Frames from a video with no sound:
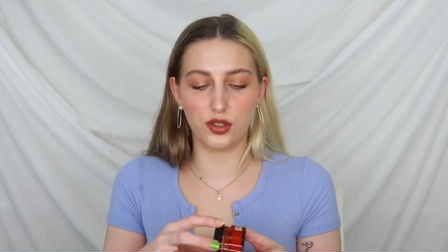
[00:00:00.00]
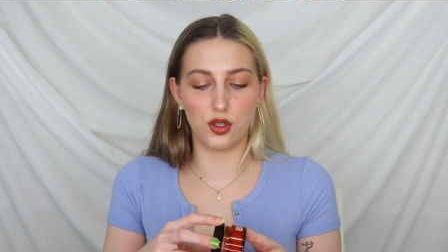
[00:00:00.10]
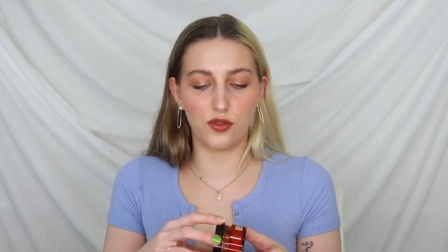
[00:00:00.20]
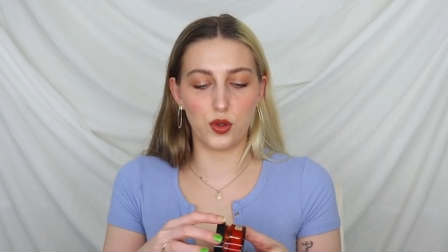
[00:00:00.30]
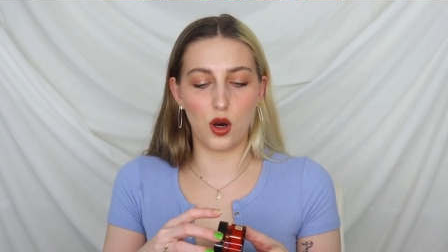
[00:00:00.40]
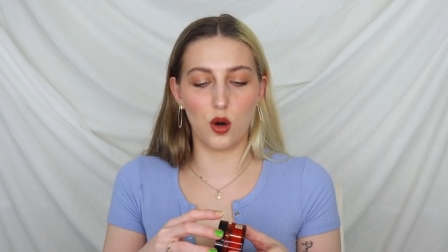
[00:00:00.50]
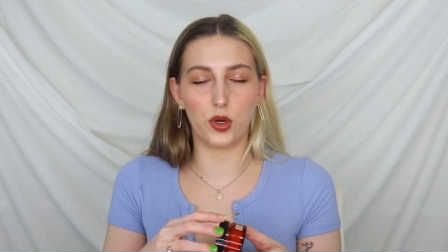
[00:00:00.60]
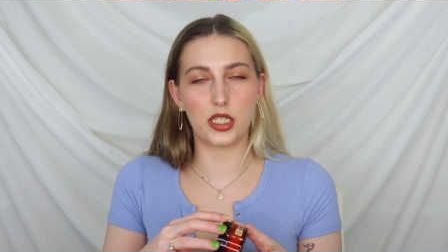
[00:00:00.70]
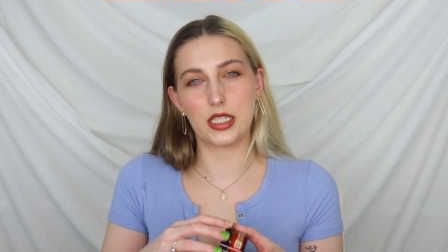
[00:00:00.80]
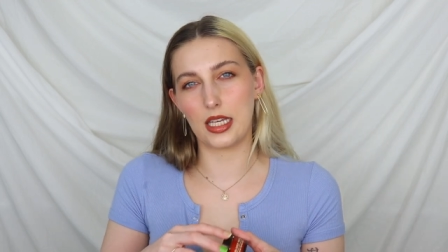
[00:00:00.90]
So if you are
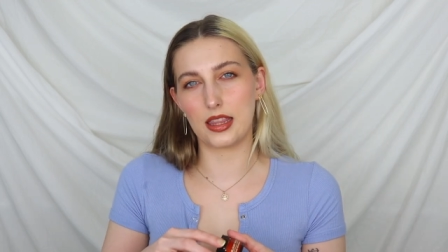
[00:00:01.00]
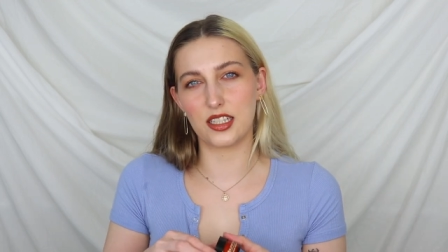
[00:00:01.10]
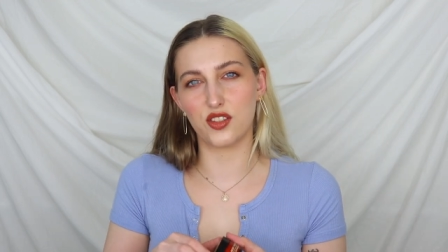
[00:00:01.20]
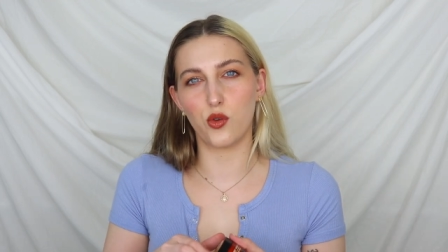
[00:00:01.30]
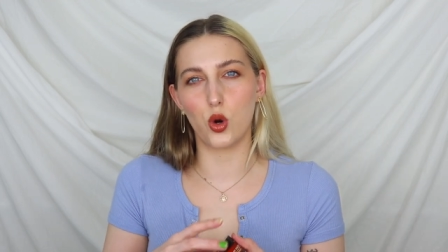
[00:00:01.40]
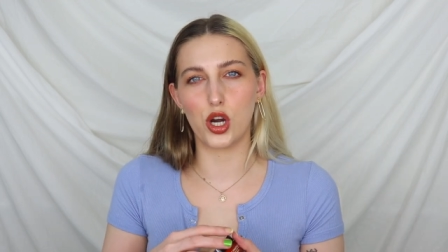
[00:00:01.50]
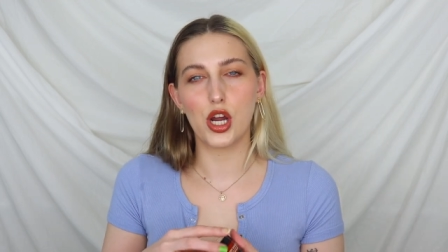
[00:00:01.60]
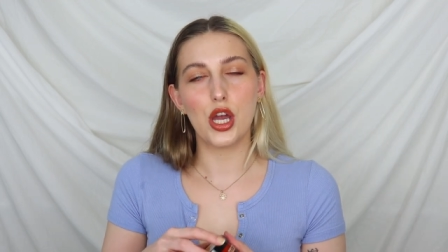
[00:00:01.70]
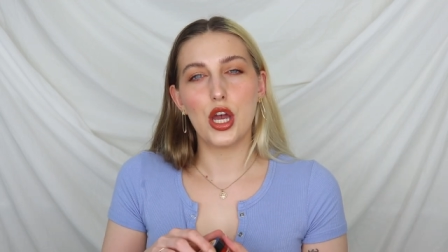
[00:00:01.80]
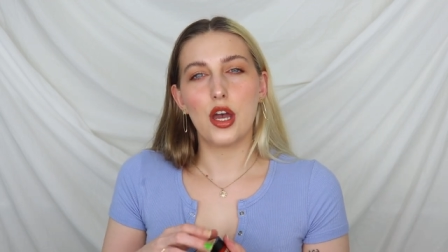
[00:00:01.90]
wanting to get this for
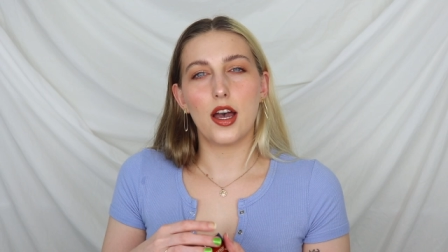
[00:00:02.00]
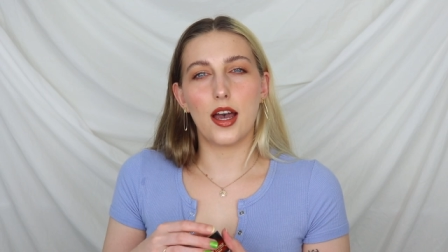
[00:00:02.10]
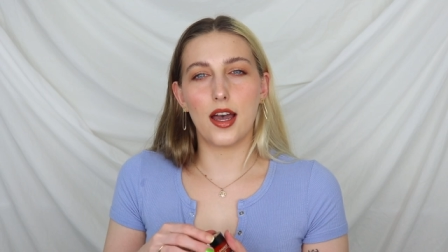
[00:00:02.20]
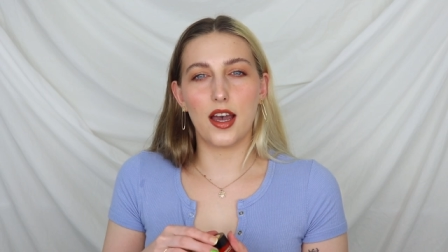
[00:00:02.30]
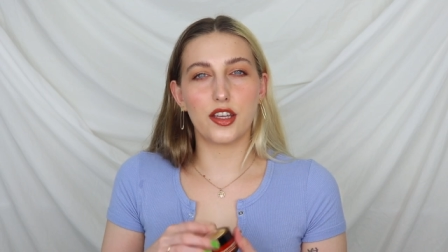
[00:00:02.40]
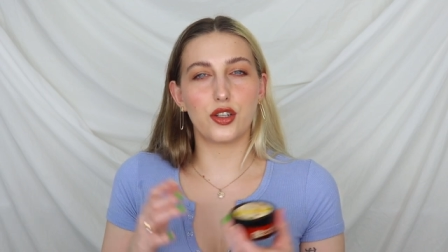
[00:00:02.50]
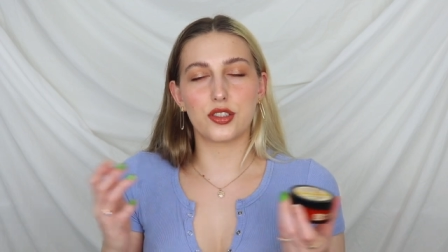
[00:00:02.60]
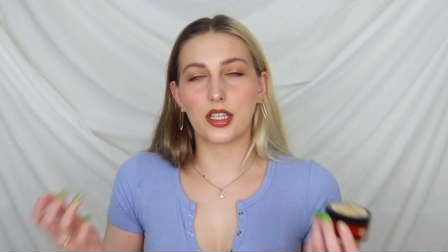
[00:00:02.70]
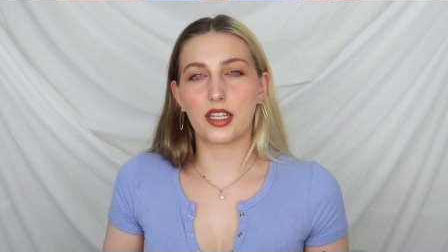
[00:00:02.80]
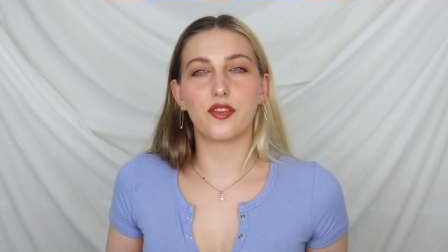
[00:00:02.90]
uh, your
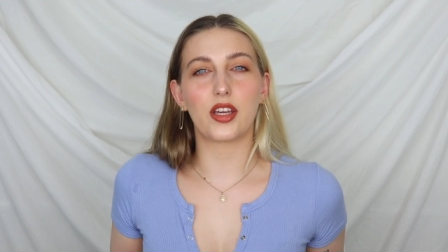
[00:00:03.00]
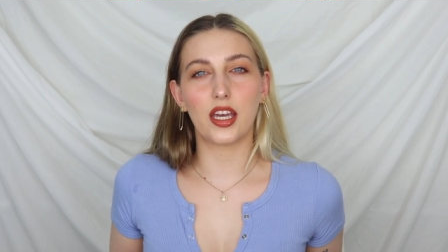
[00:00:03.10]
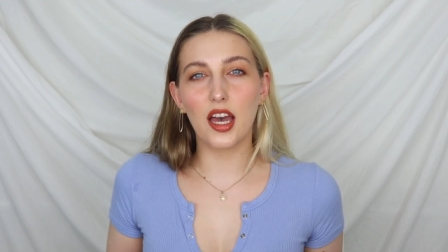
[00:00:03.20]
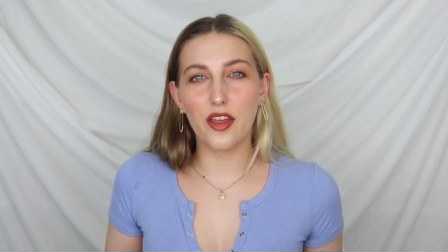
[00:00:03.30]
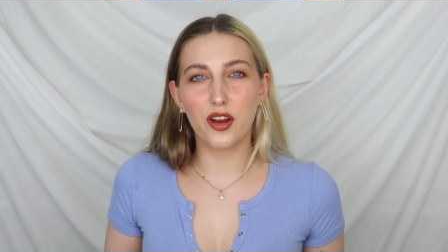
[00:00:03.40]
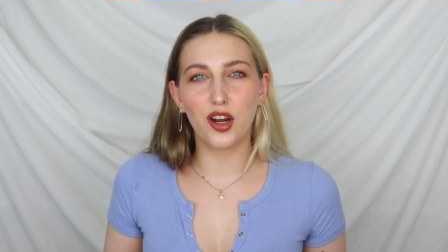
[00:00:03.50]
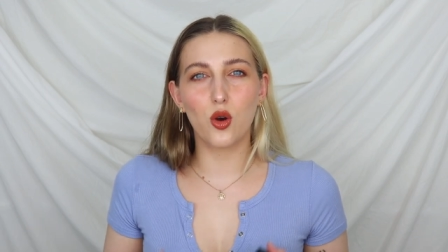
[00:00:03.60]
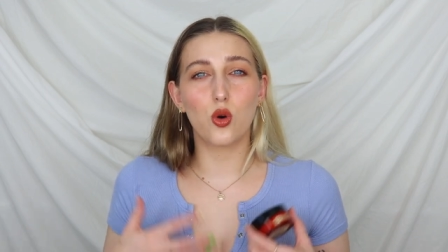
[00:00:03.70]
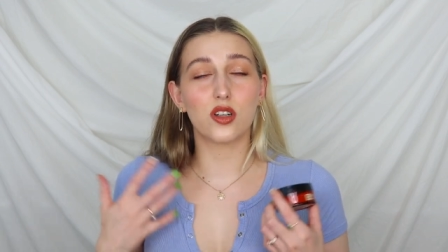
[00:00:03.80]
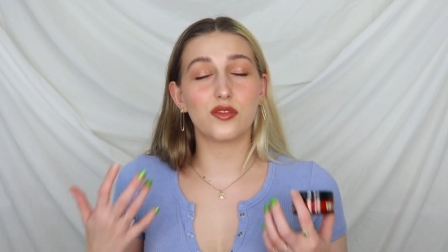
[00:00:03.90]
significant other
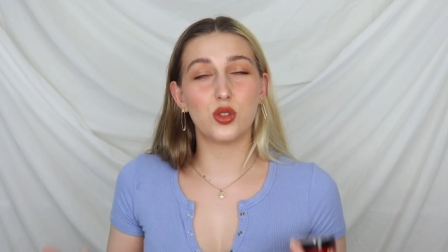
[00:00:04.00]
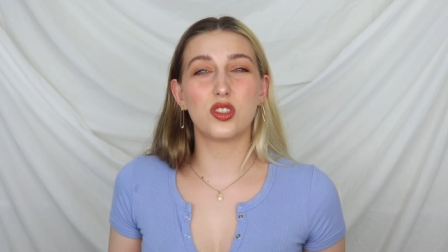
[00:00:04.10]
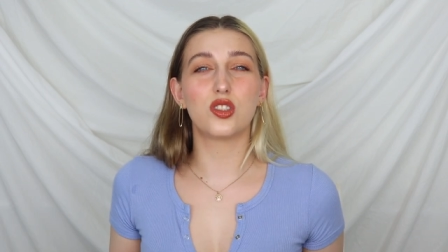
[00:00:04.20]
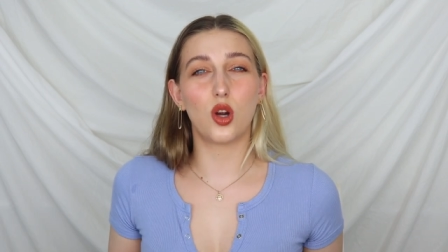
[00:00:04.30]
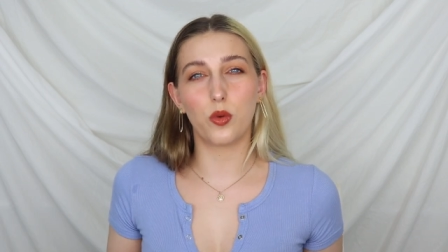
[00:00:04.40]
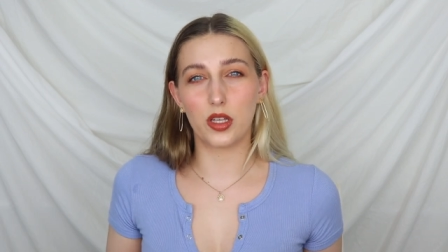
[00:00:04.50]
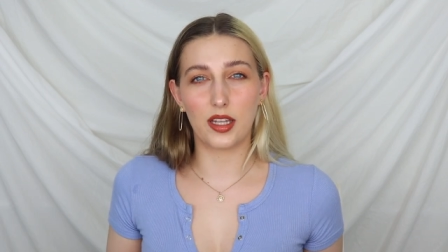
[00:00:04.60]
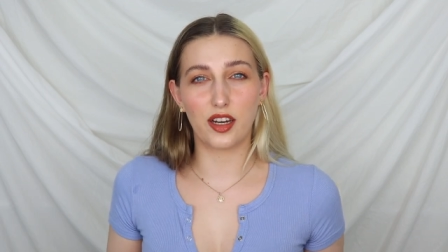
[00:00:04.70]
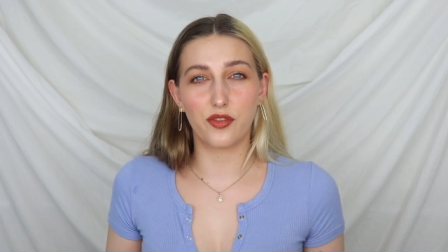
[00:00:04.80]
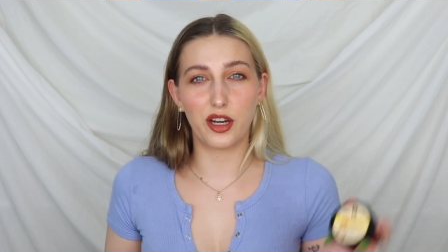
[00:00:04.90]
or if you just don't really
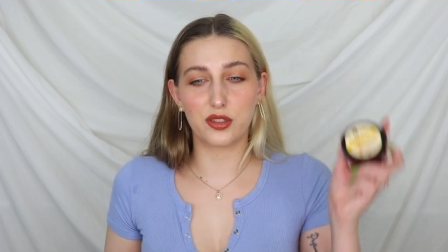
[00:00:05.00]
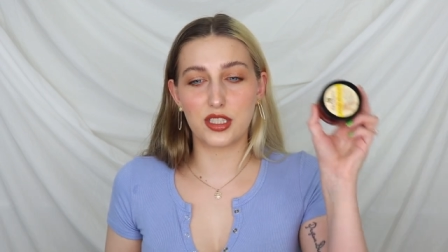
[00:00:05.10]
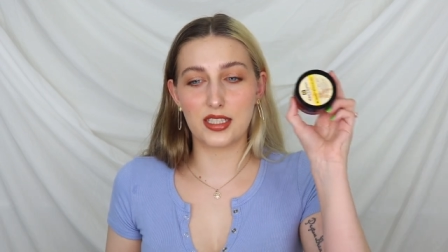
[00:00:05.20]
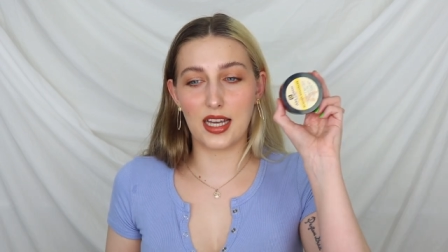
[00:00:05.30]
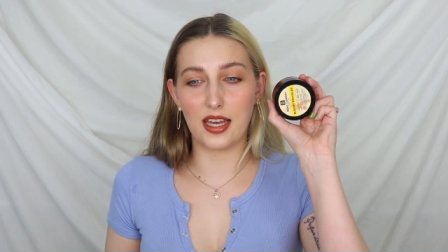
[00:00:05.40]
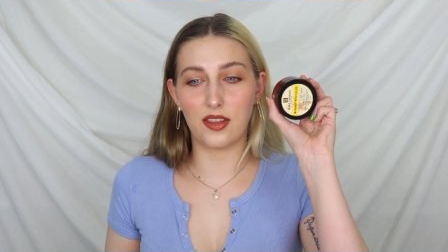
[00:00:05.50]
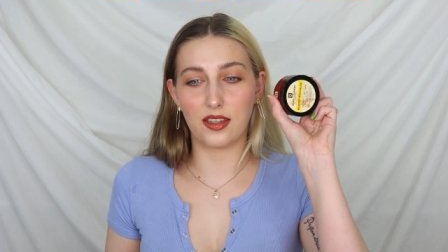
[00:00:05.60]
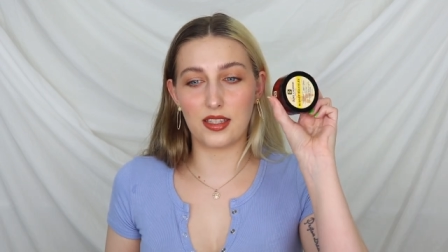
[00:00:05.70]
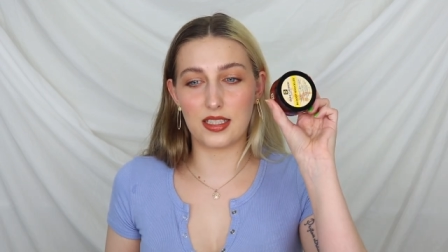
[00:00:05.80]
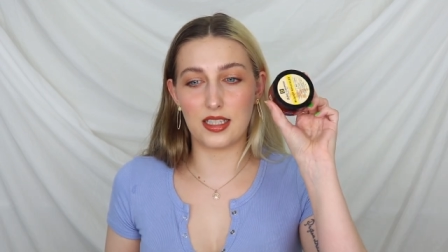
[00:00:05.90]
like fragrances, I
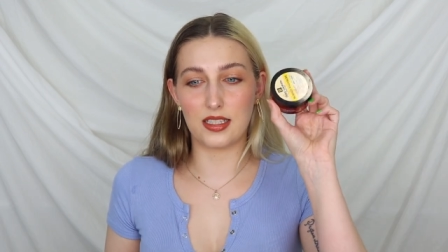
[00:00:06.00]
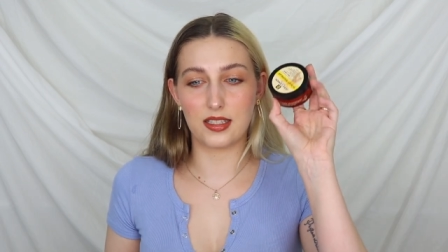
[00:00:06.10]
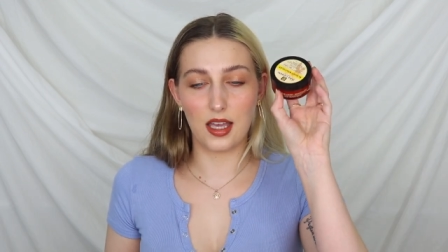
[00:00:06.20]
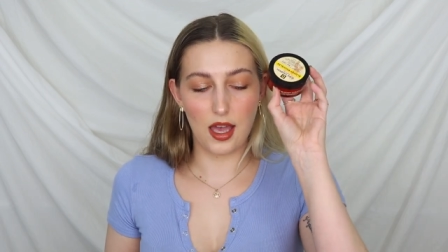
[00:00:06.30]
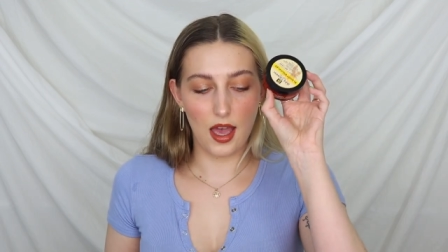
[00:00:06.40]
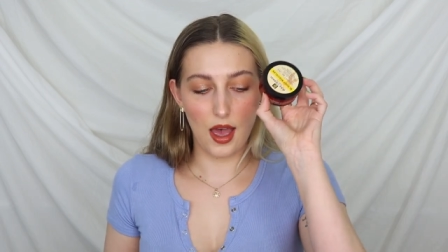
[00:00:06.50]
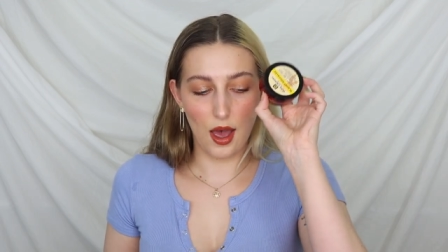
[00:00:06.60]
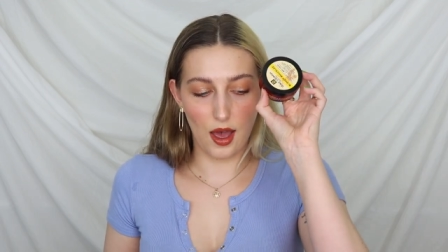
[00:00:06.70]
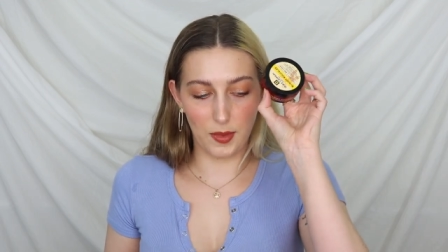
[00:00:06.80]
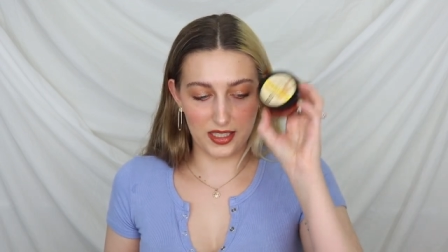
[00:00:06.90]
think this is
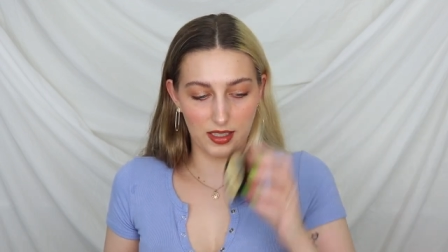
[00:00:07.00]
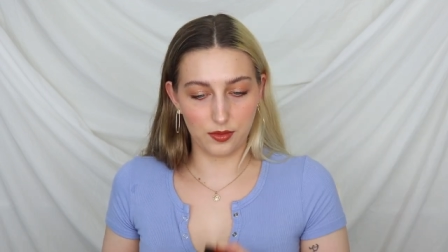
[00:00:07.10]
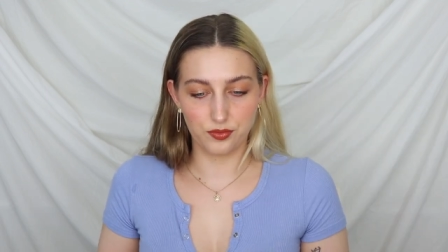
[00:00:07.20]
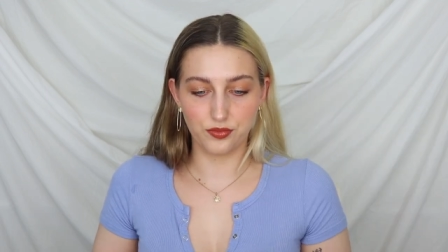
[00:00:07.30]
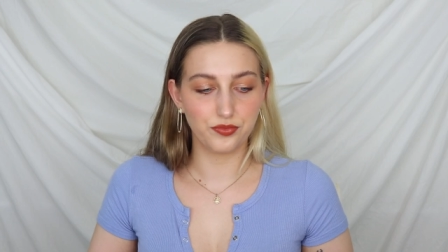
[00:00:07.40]
amazing.